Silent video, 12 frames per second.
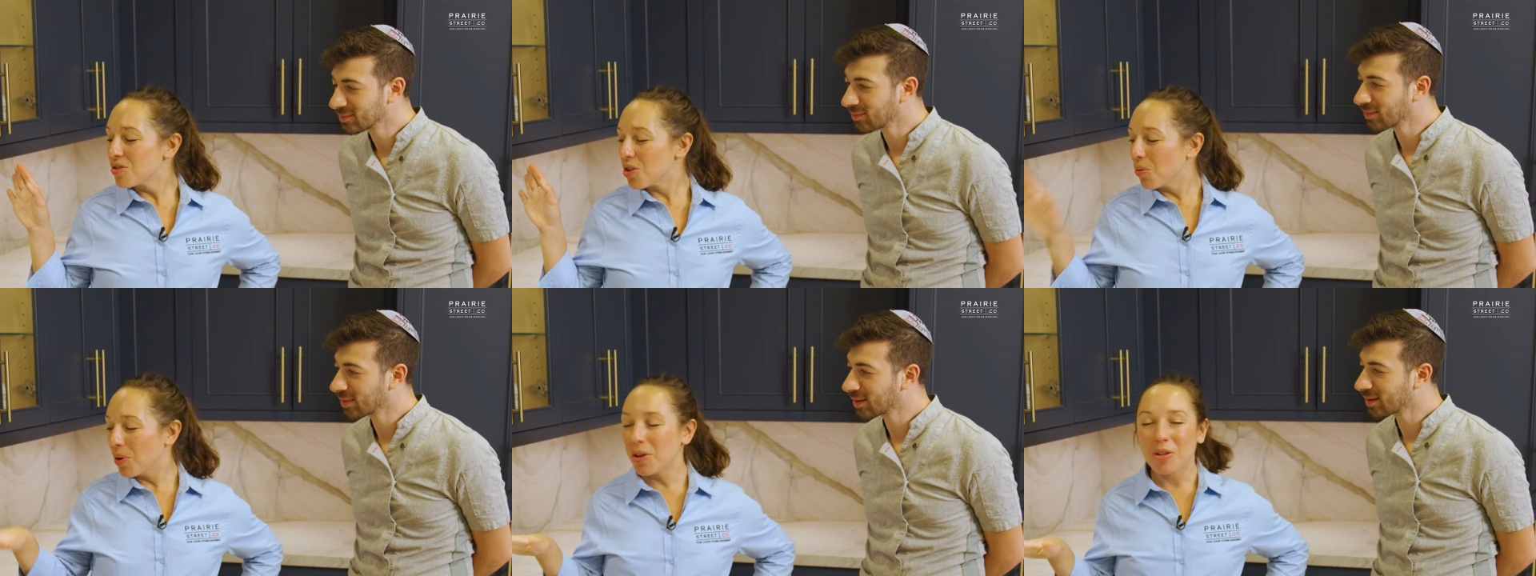
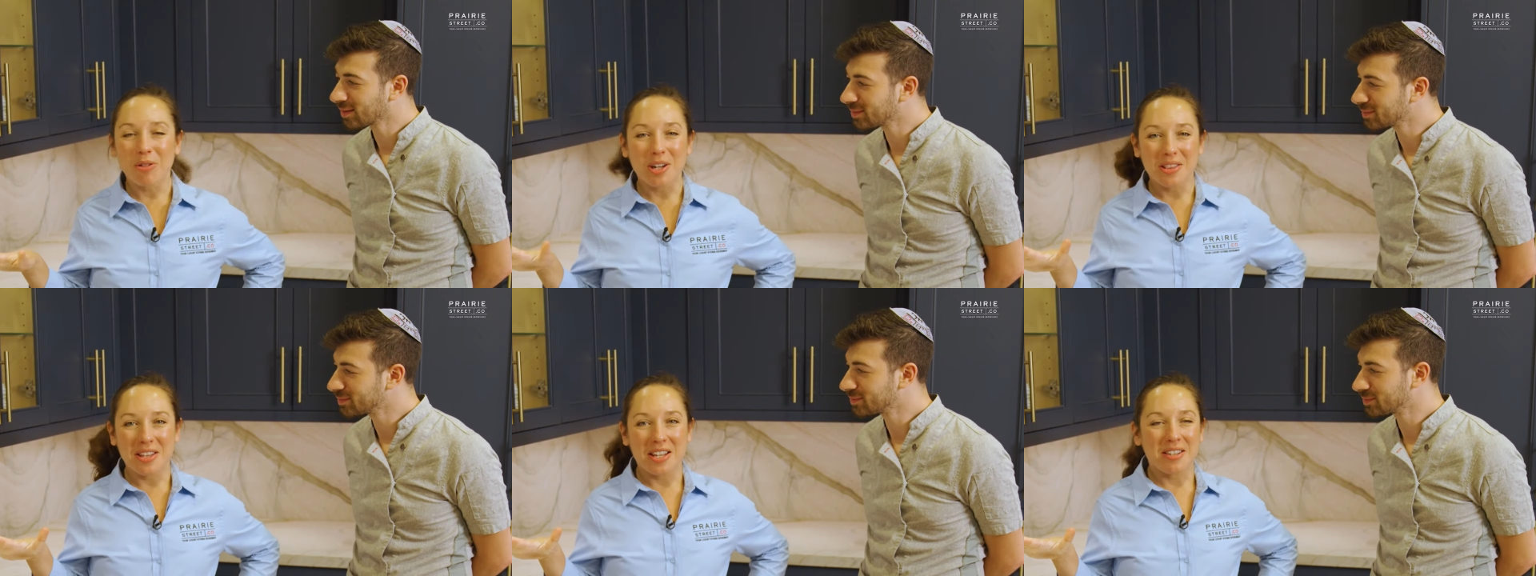Speaker 1: So one of the
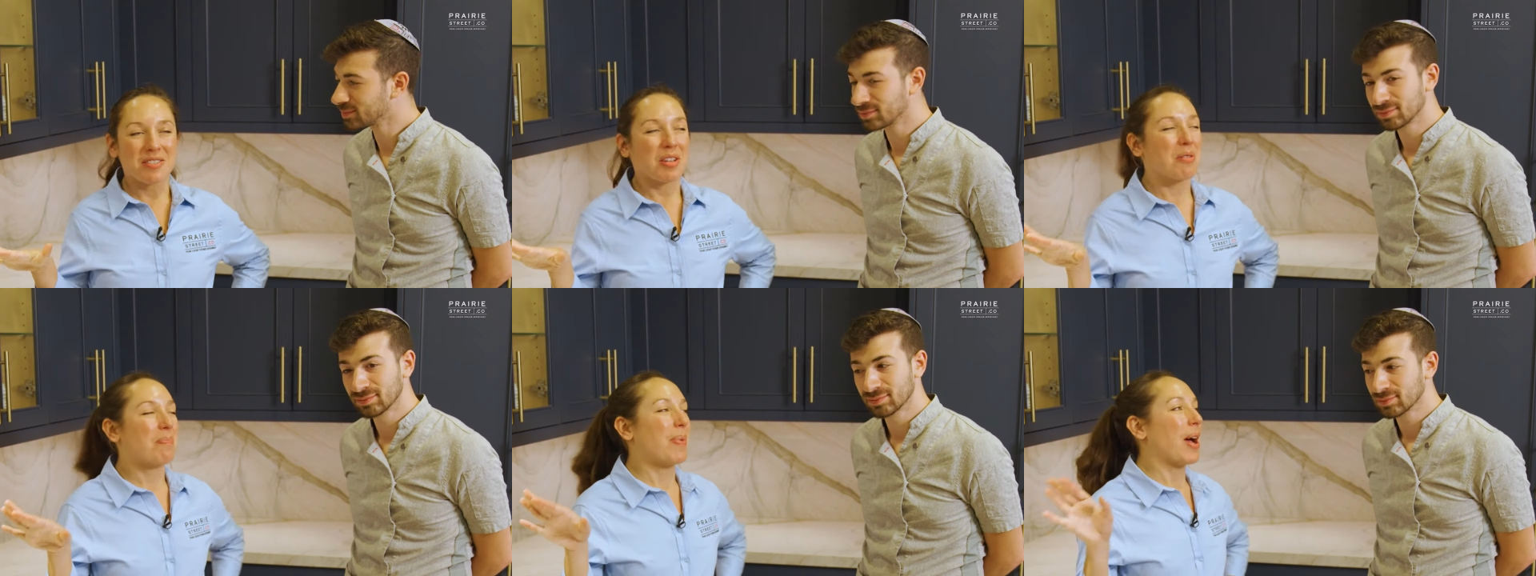great things
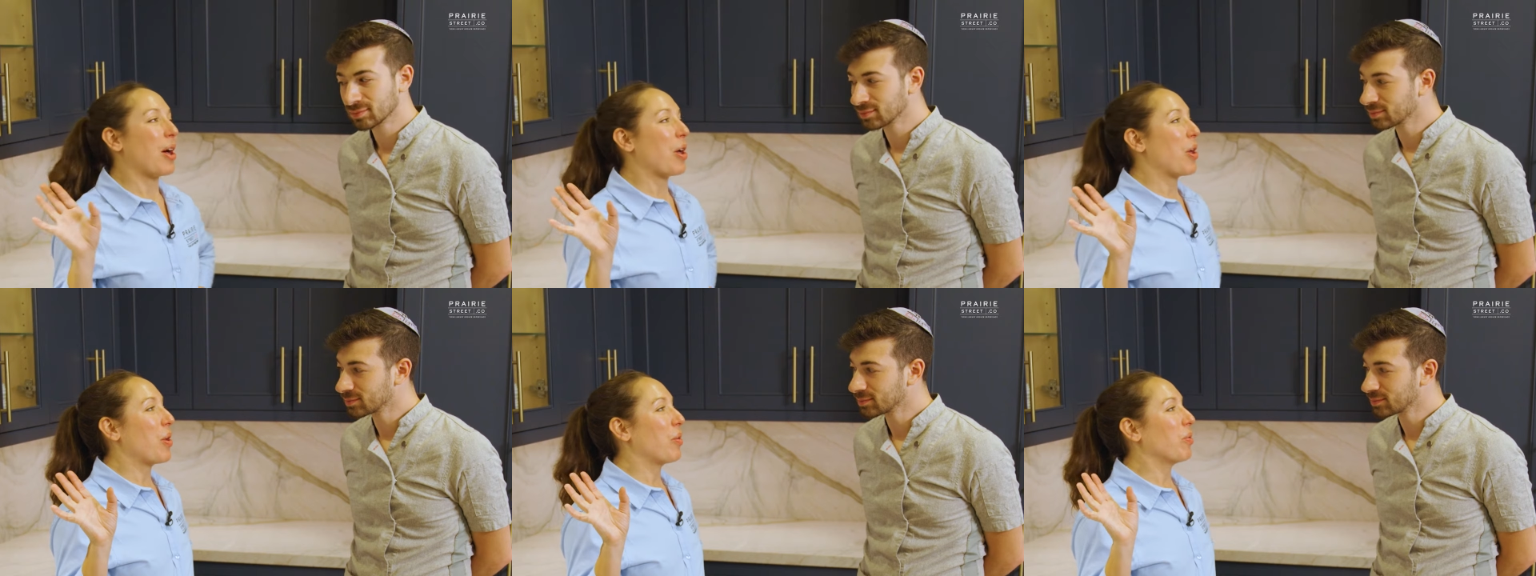
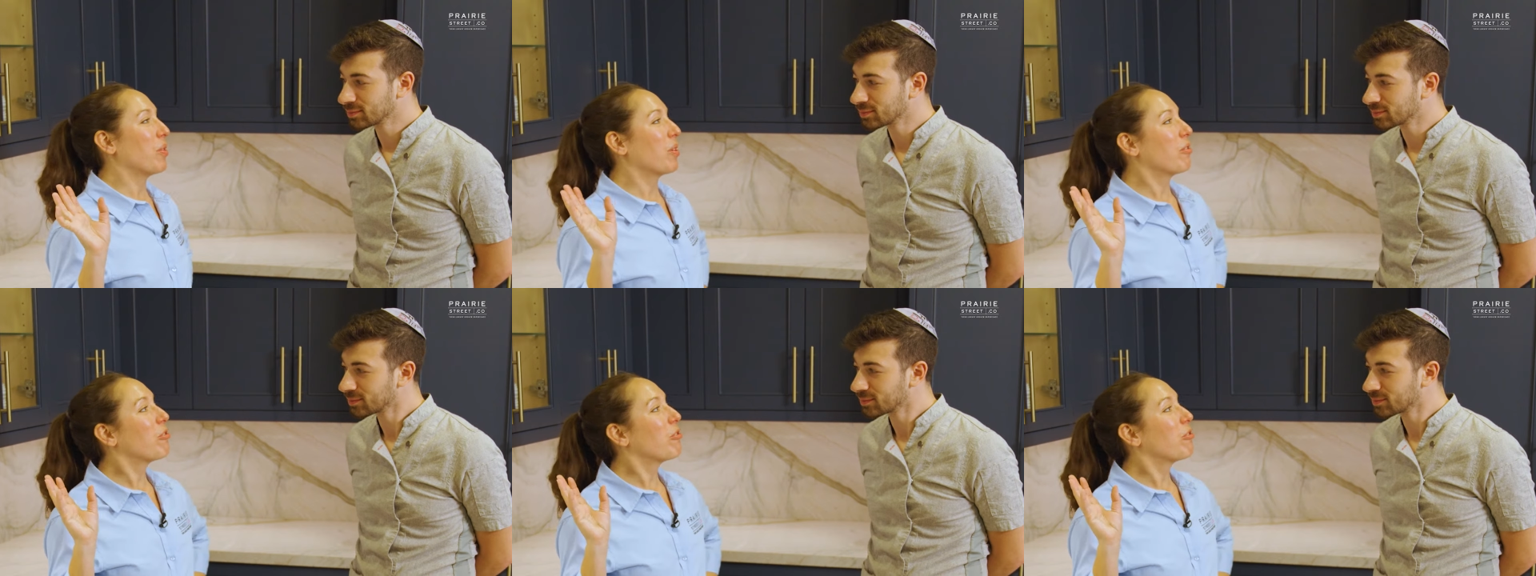about